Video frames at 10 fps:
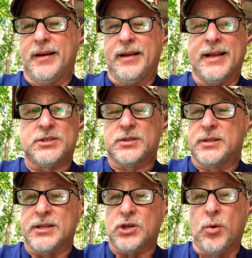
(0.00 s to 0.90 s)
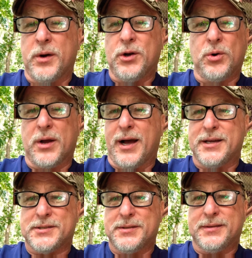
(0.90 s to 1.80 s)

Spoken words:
That's all we know, guys.